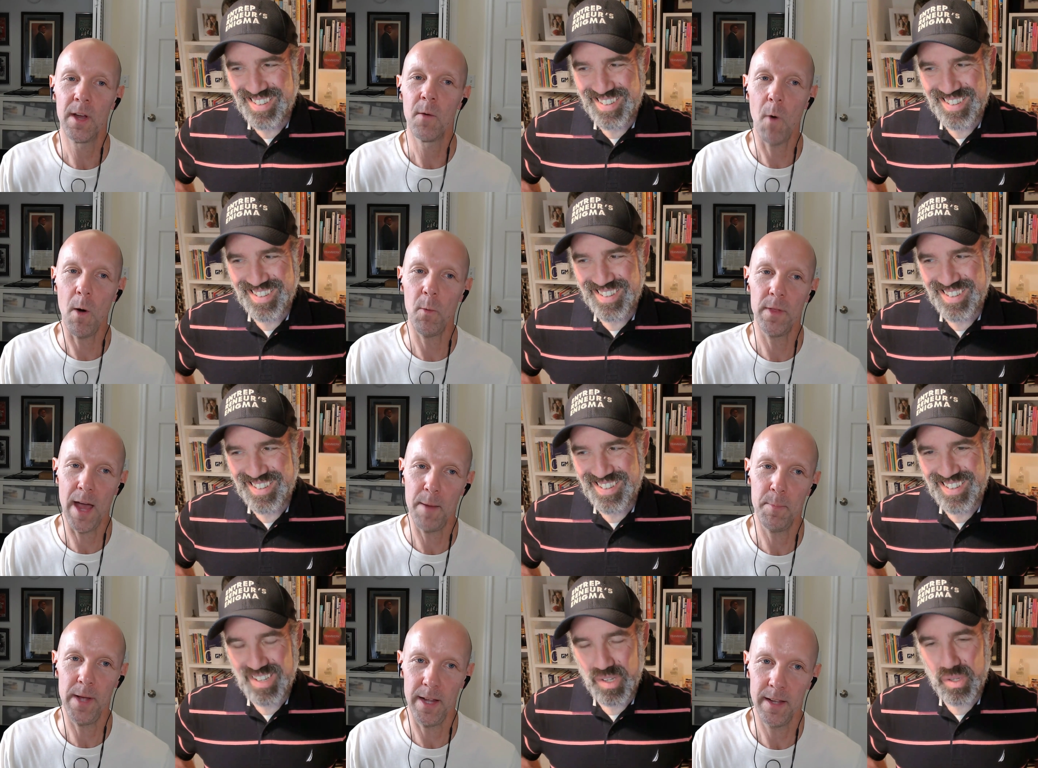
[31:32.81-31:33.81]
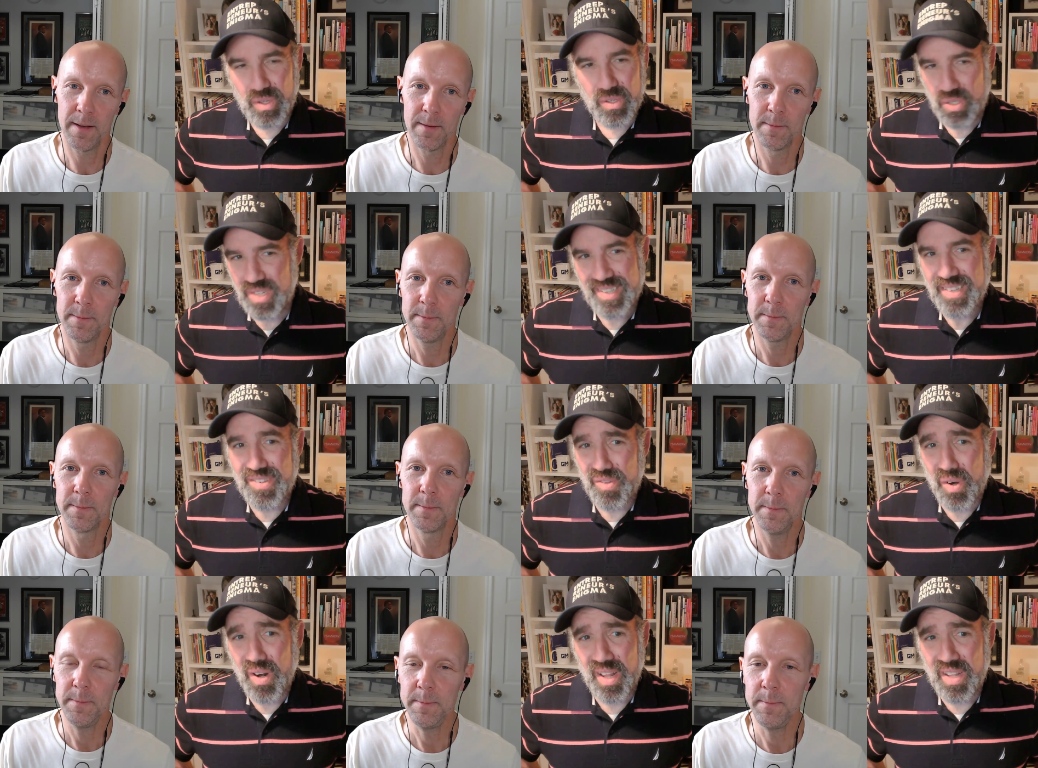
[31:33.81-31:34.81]
Speaker 1: what would that be?
Speaker 2: Just get
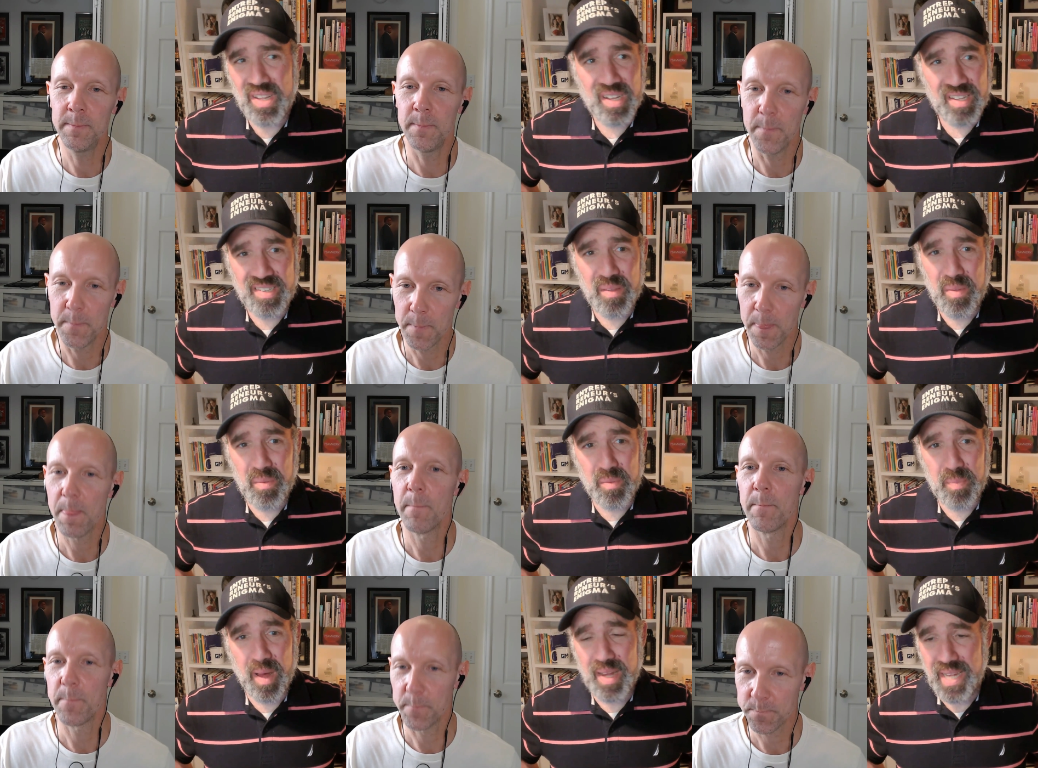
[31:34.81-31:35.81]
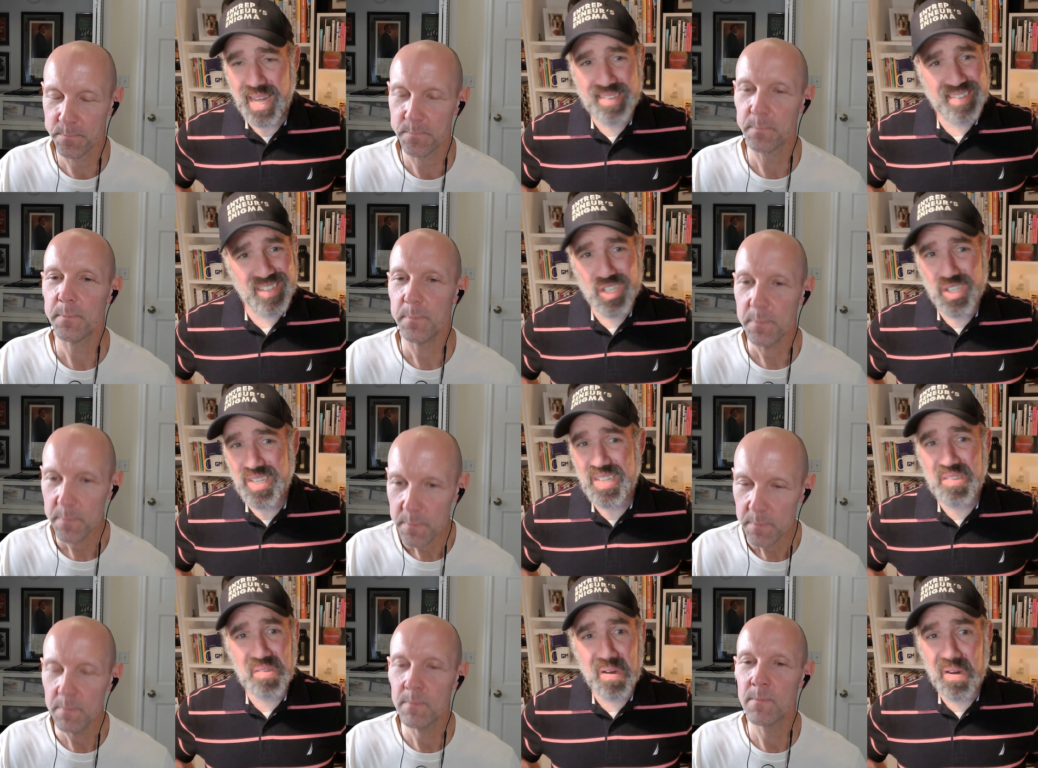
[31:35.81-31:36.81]
started. Same thing with podcasting. Just get
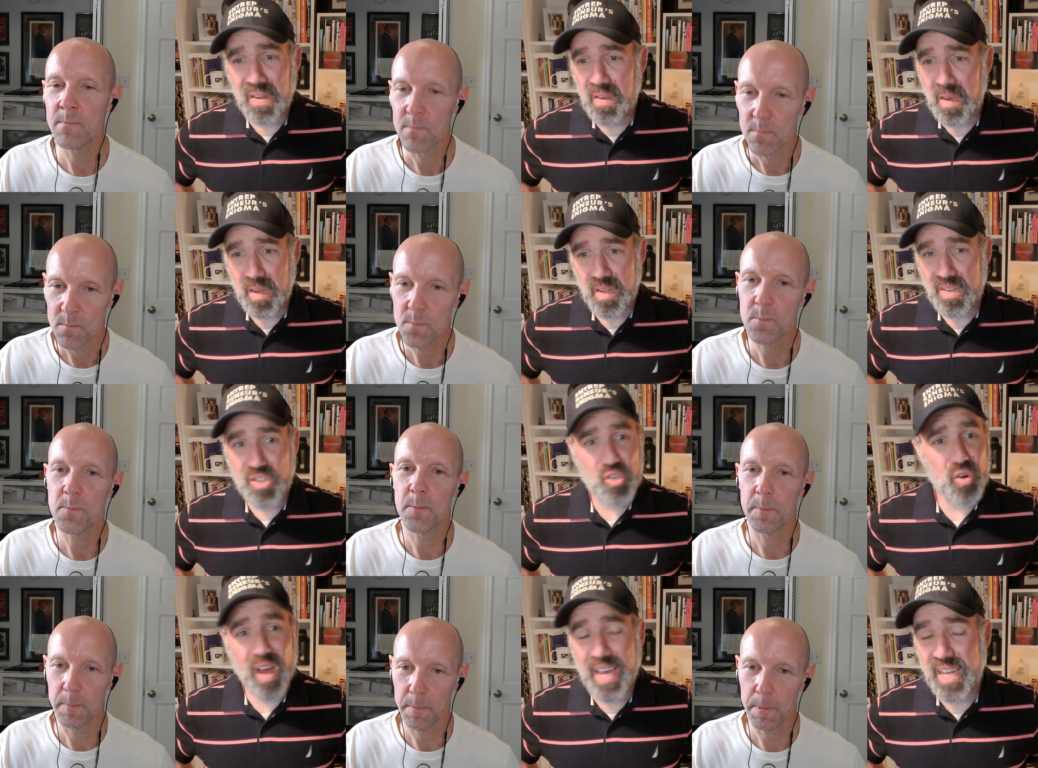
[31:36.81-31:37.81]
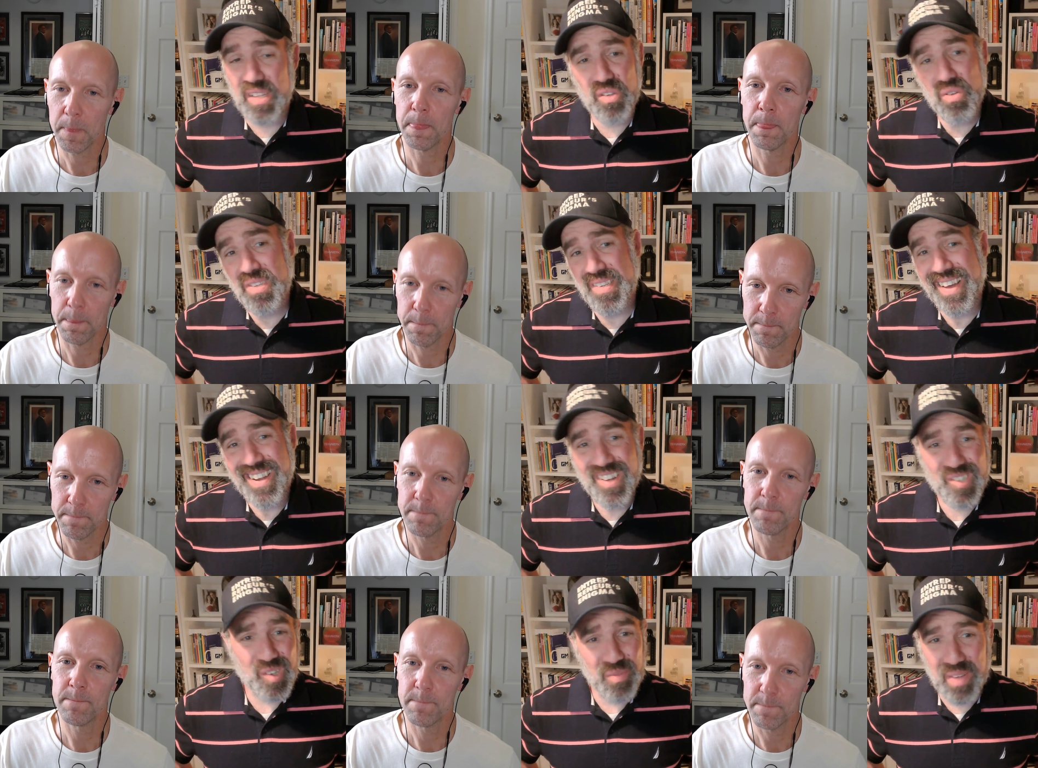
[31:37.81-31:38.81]
started. Try it. Do a side
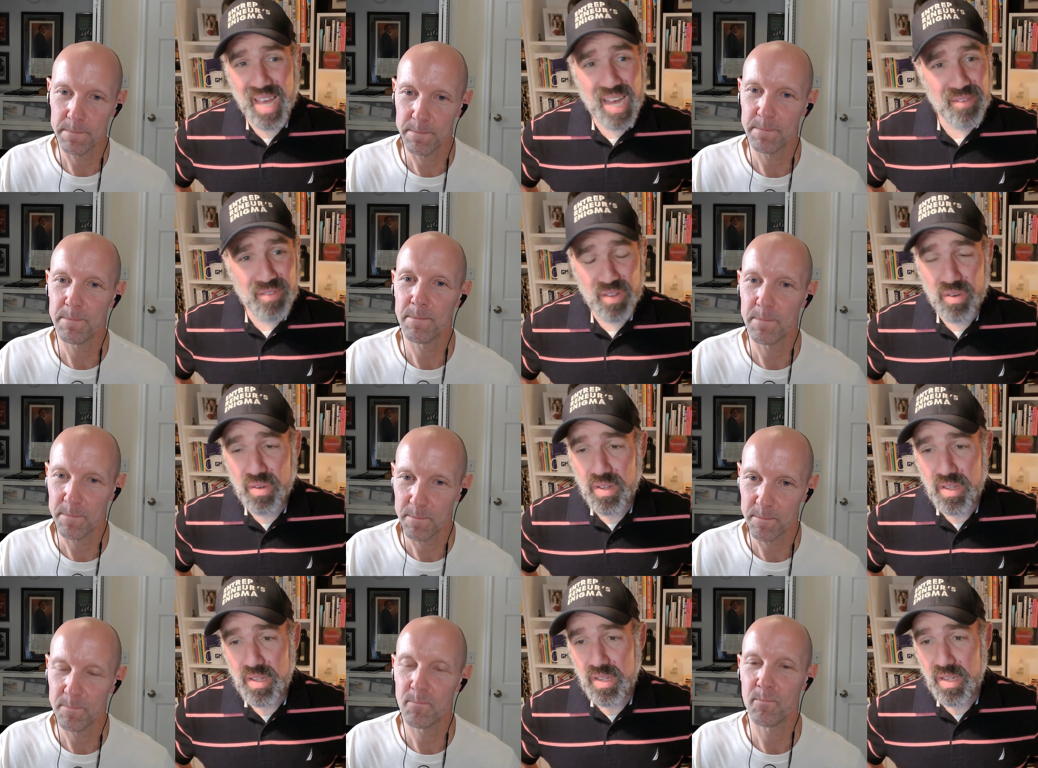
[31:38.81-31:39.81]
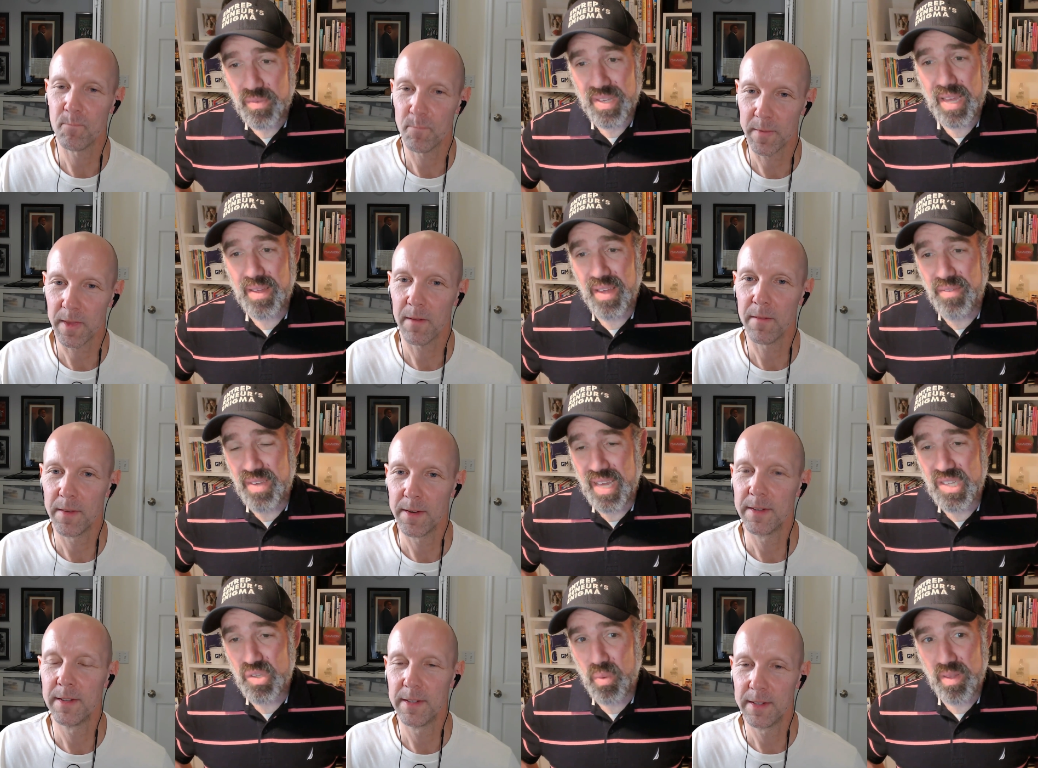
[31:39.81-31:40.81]
hustle if you have to. If you can't if you
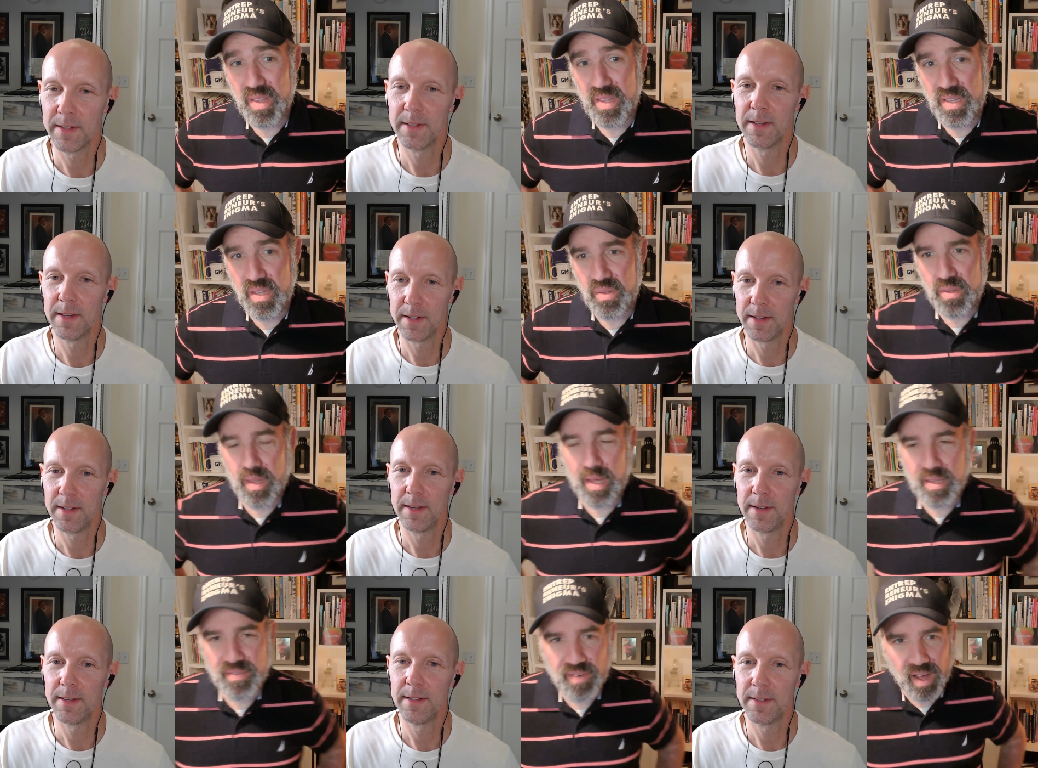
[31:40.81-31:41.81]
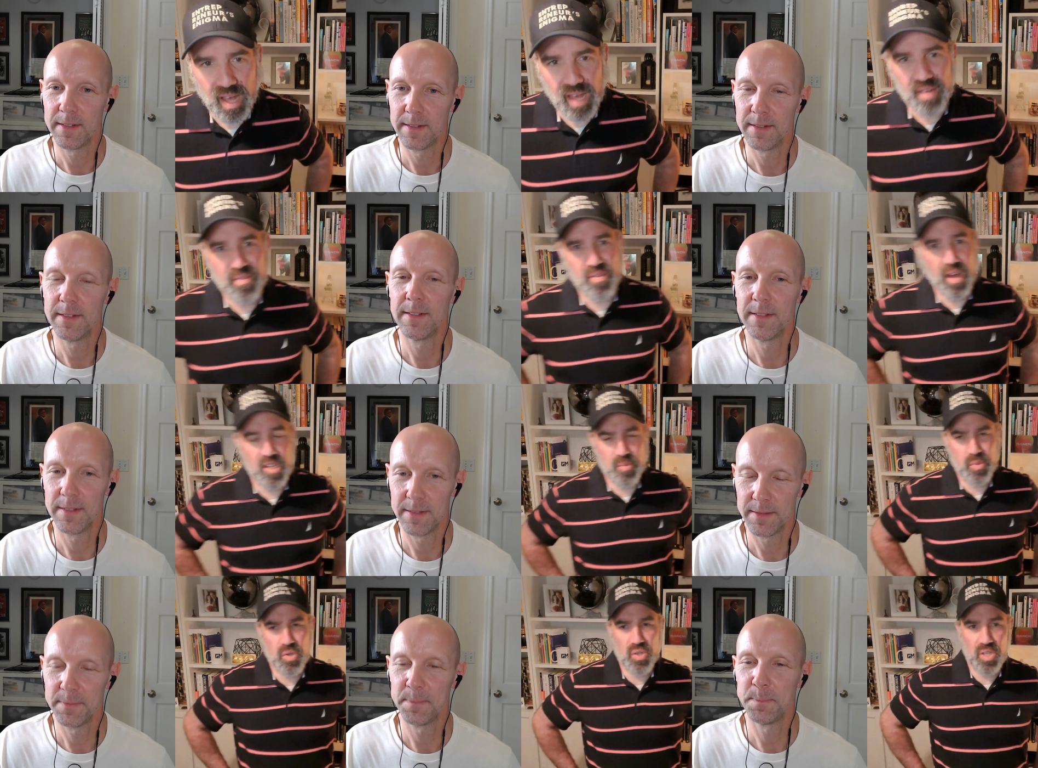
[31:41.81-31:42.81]
can't swing the you know the nine to five
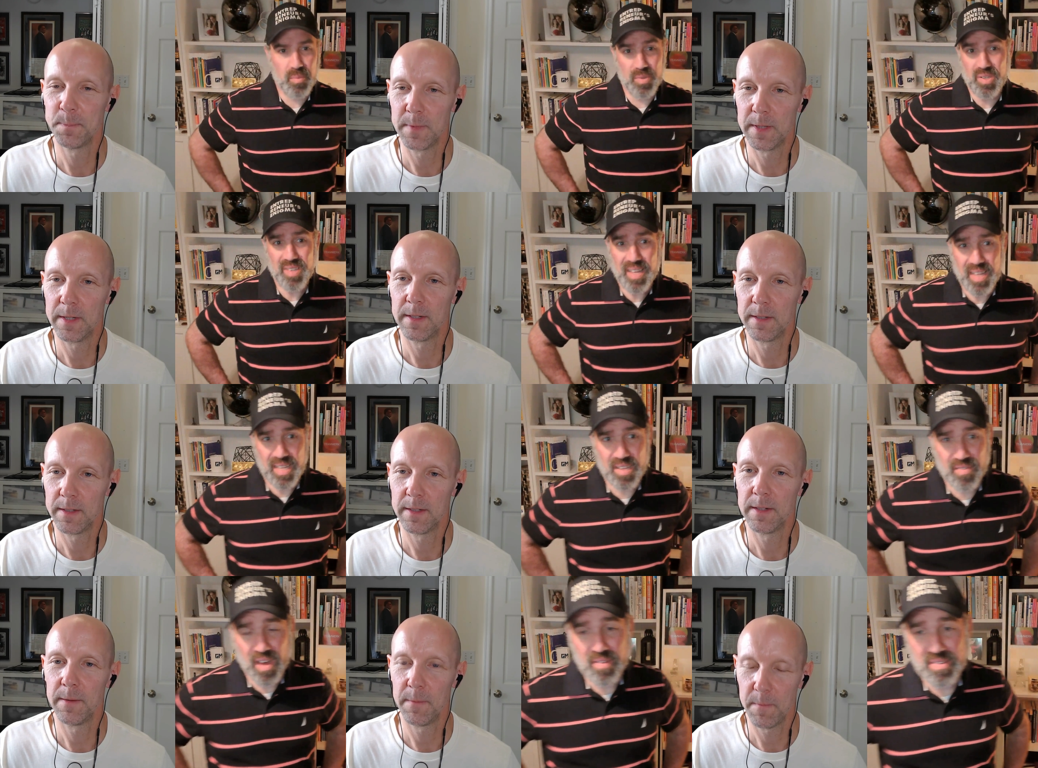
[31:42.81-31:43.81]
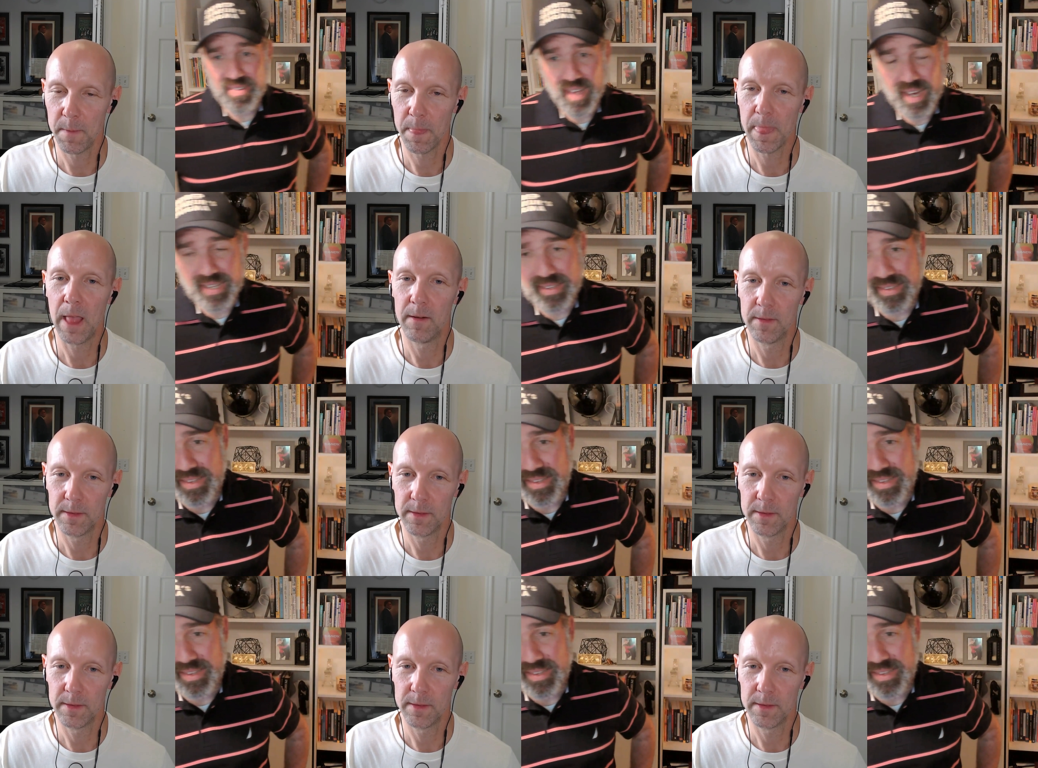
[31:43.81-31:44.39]
entrepreneurship, which is not nine to five, it's nine,